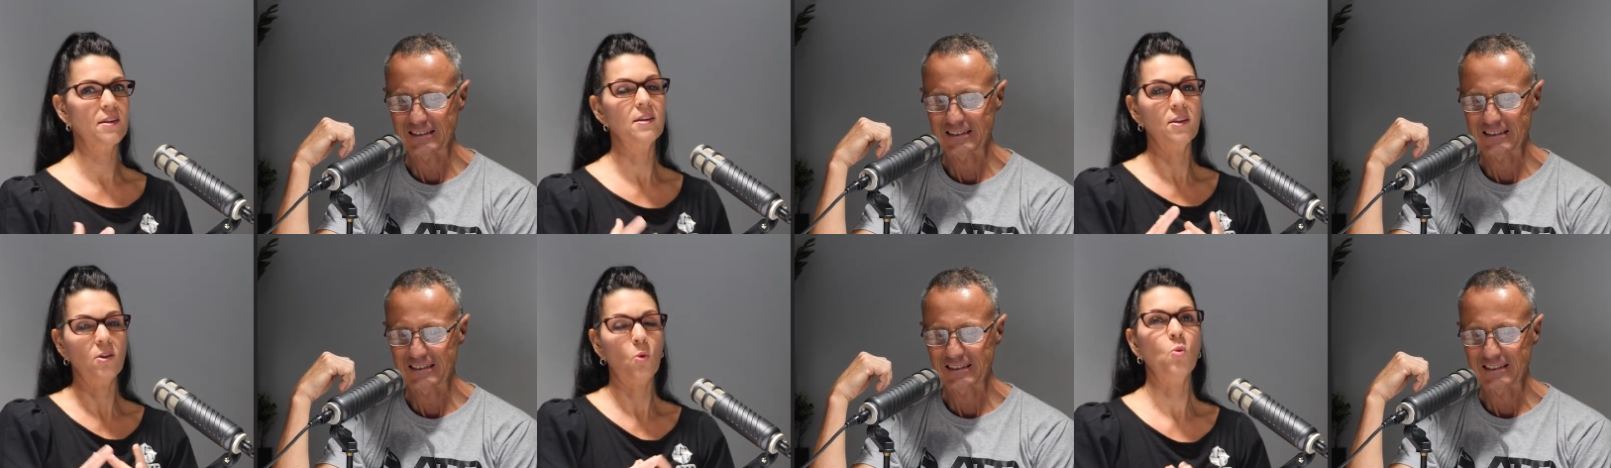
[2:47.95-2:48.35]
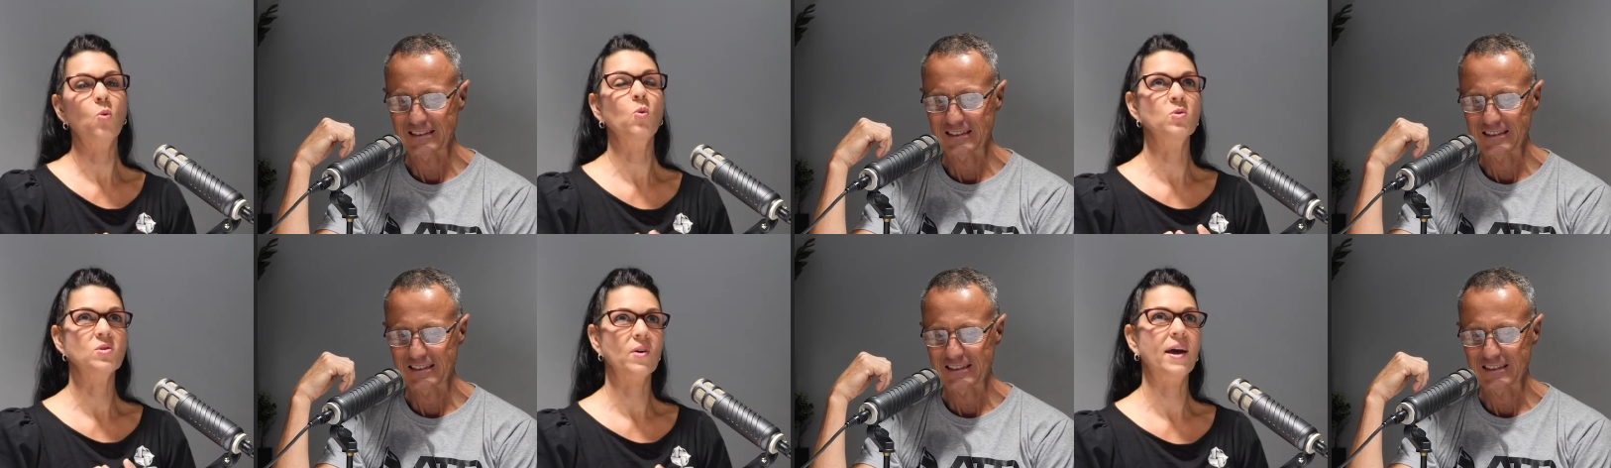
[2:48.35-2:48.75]
Speaker 1: It
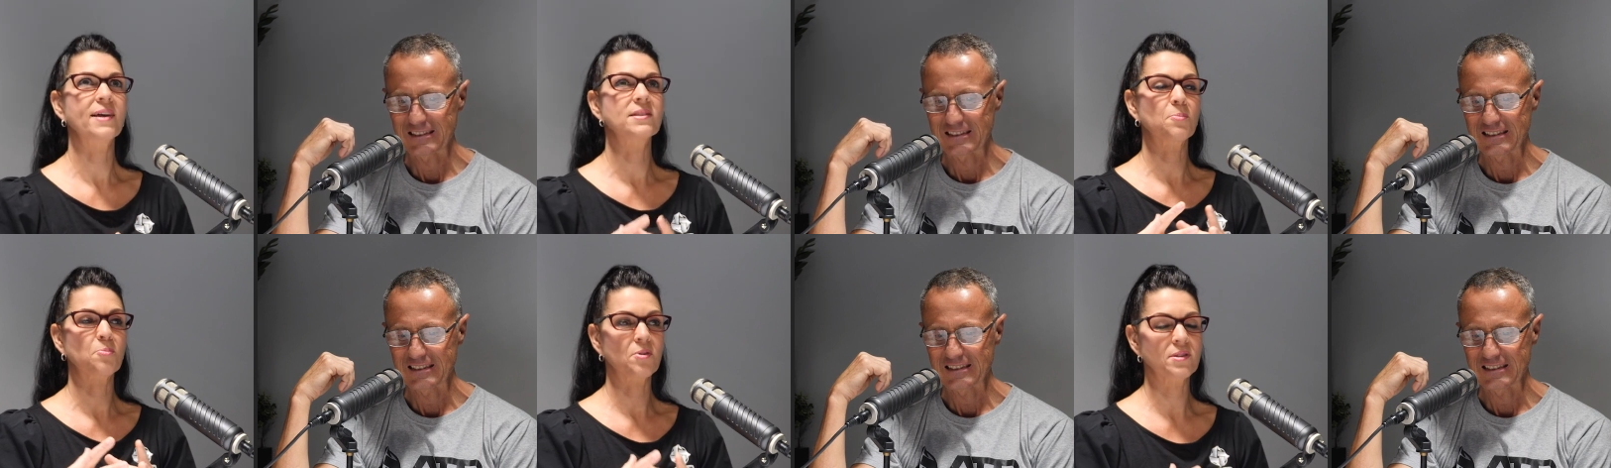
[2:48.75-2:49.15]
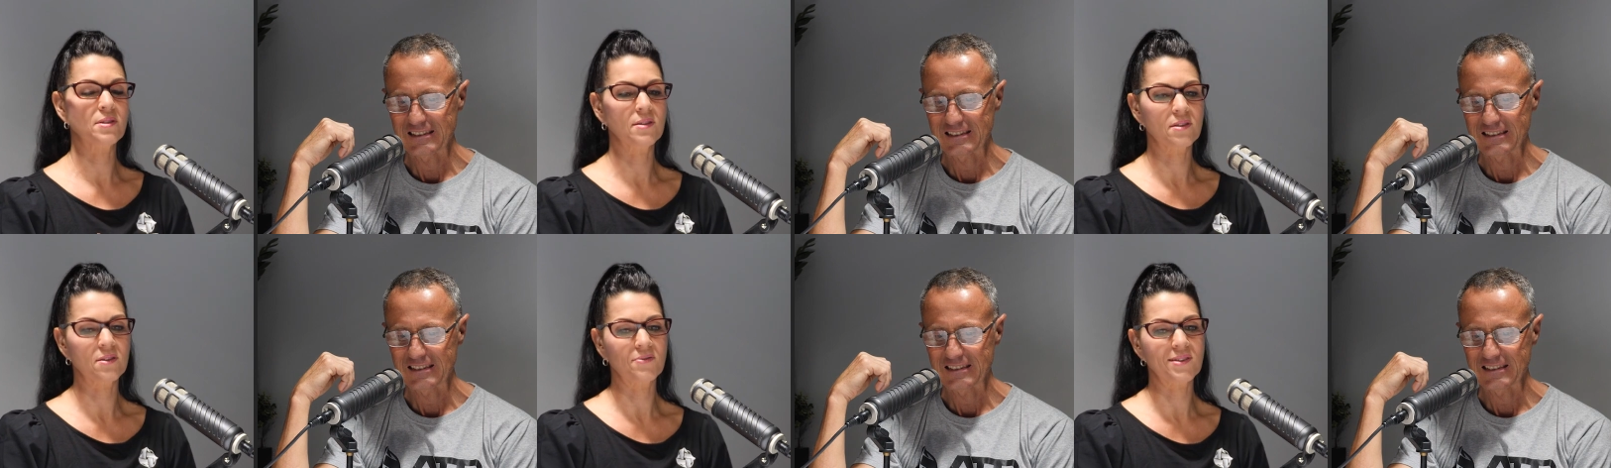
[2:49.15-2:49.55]
also has a
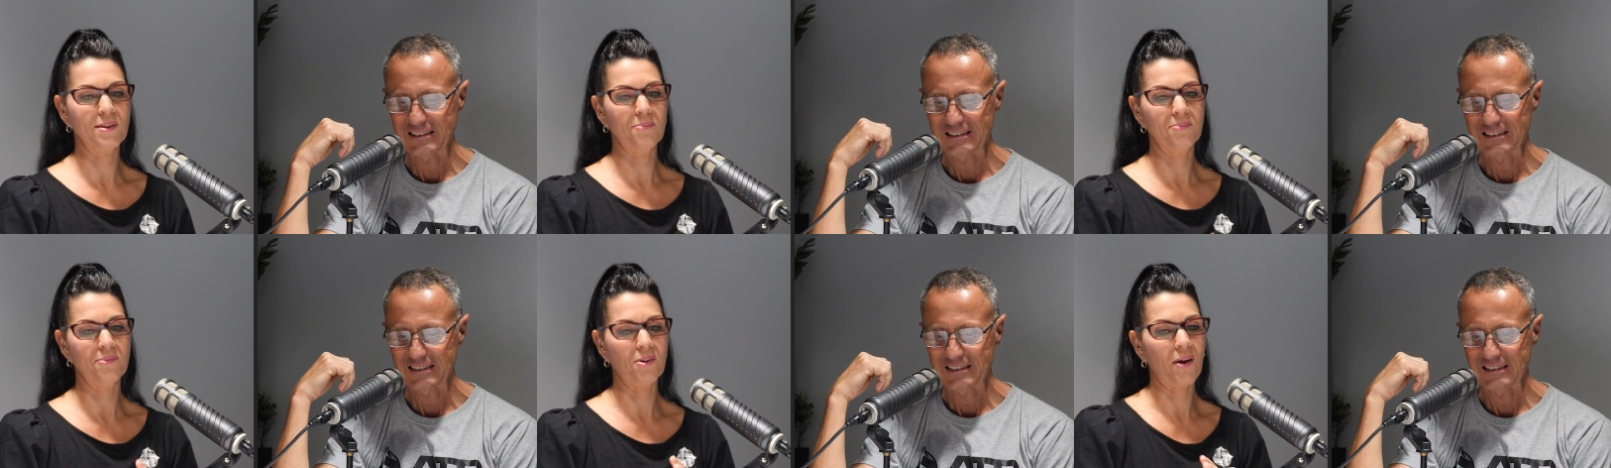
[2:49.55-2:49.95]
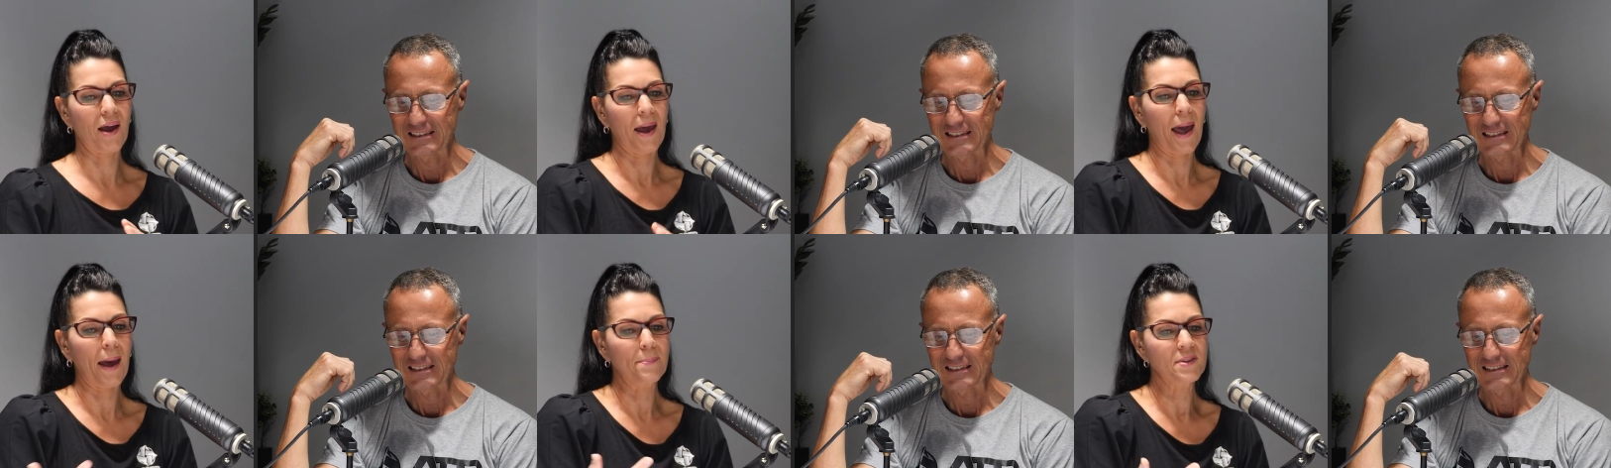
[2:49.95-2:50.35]
presence of some you know,
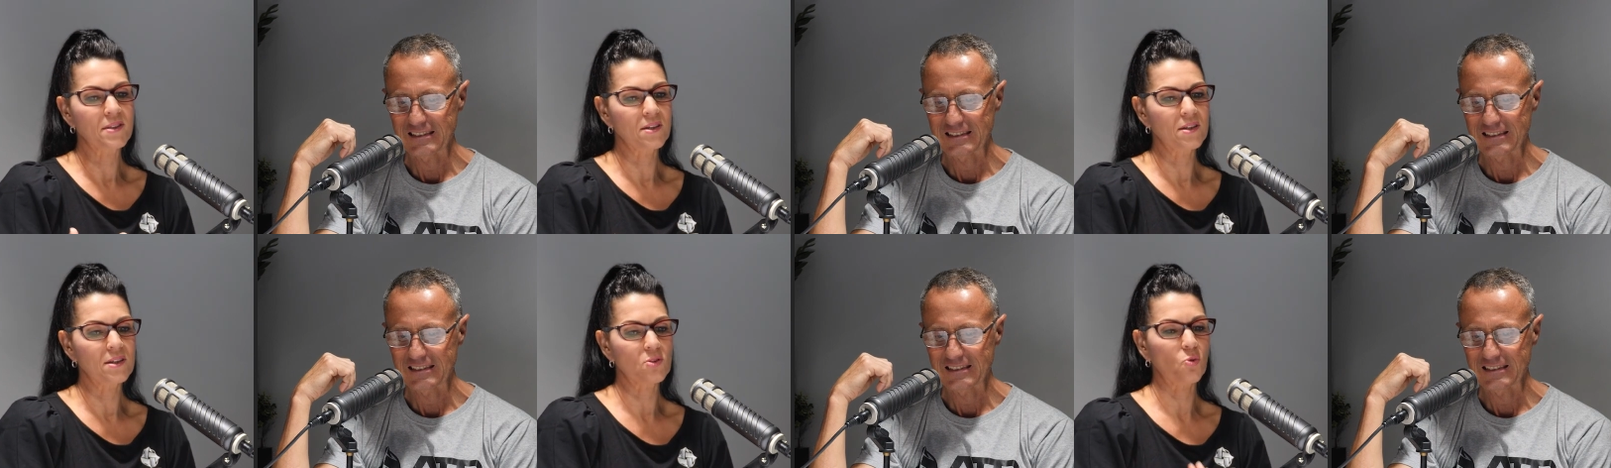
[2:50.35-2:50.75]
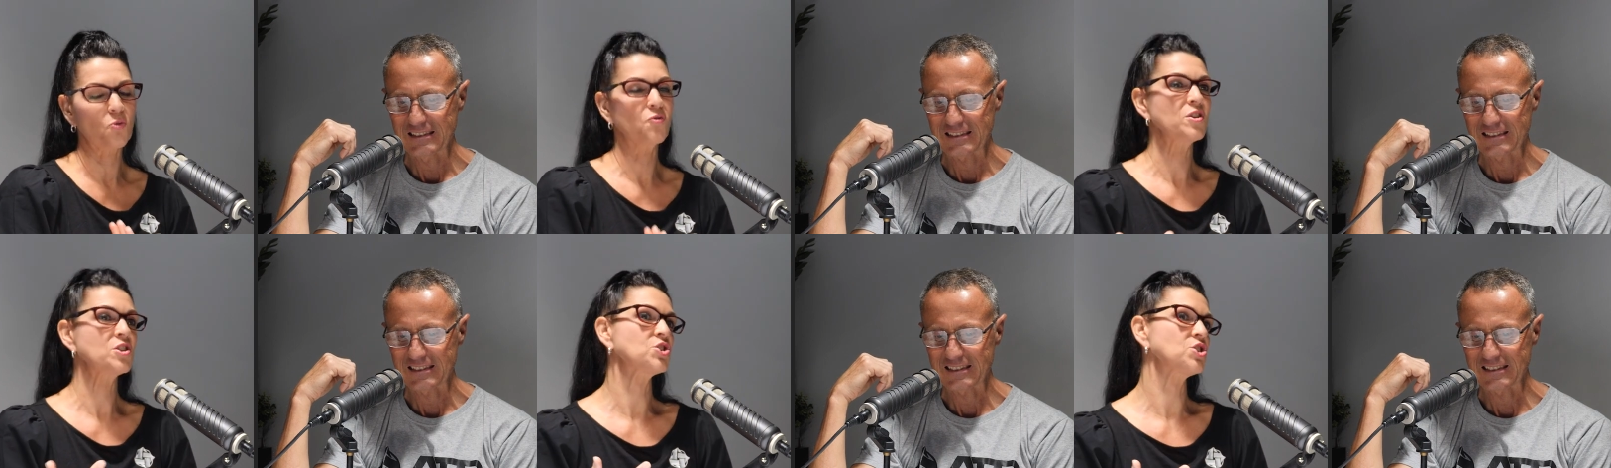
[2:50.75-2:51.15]
abscess or
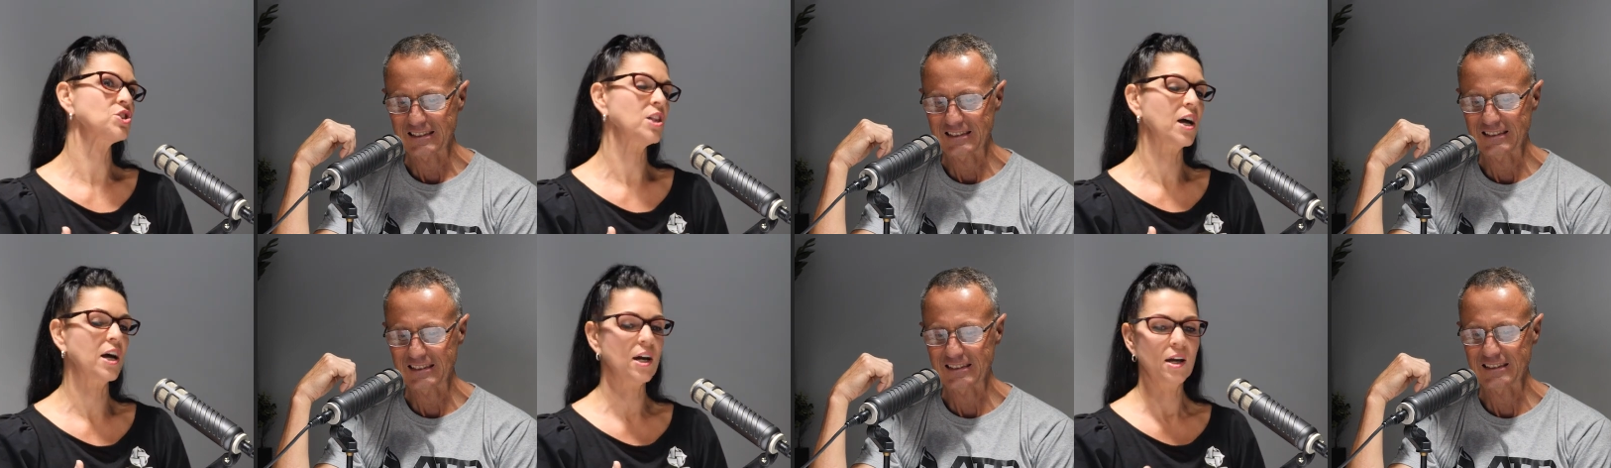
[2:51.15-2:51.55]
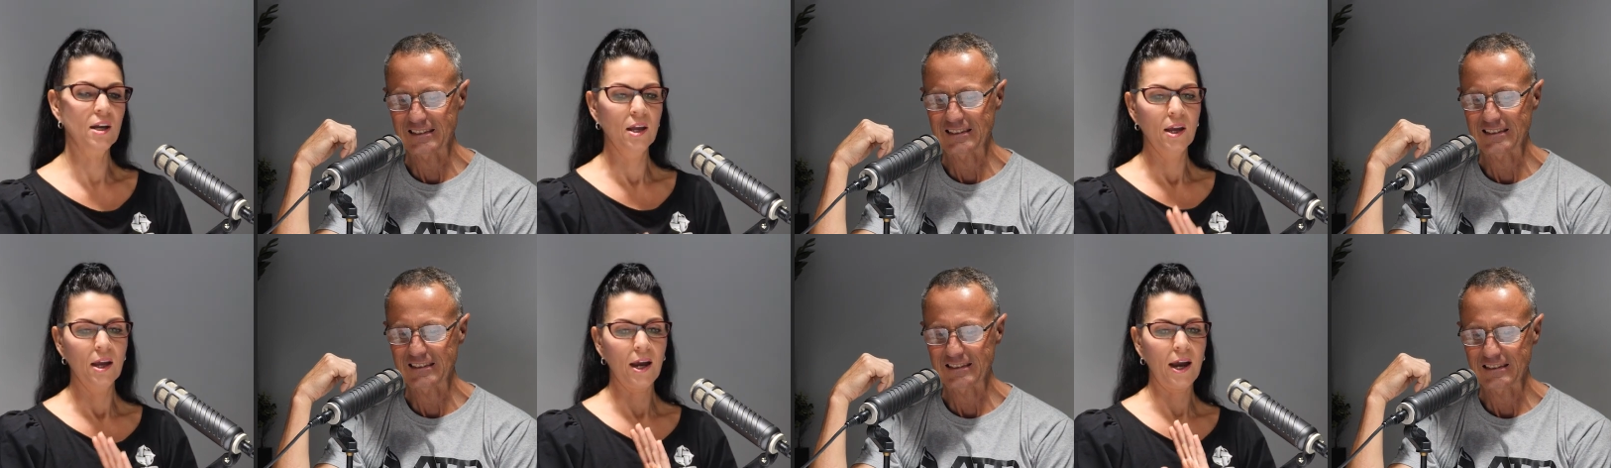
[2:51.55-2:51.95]
fistula,
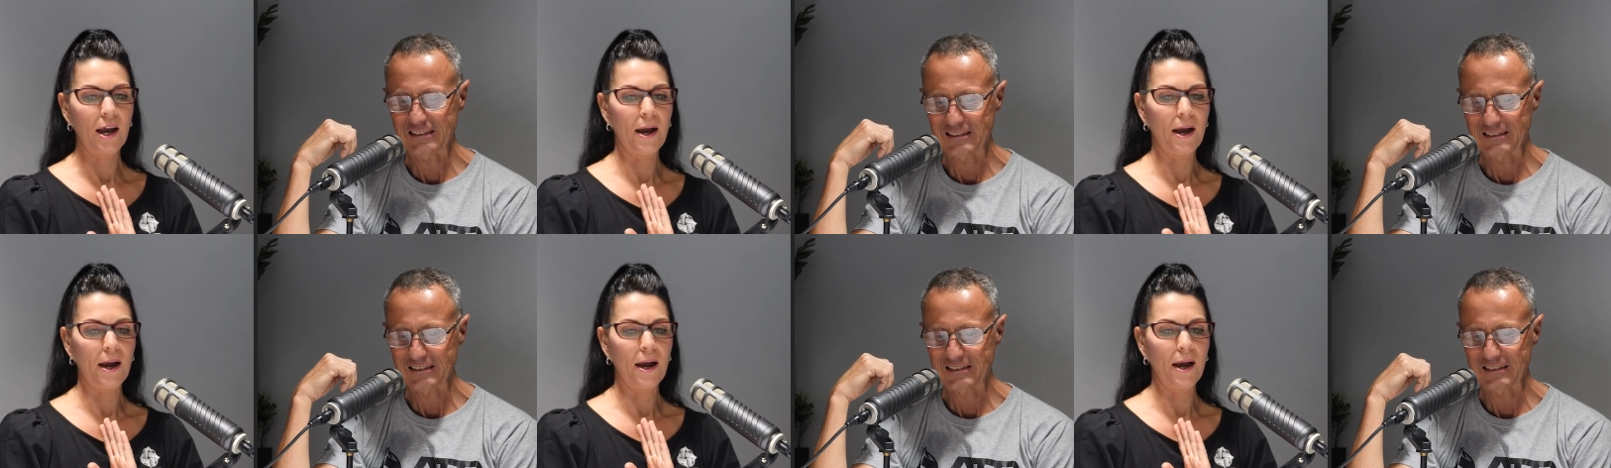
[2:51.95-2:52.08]
mm.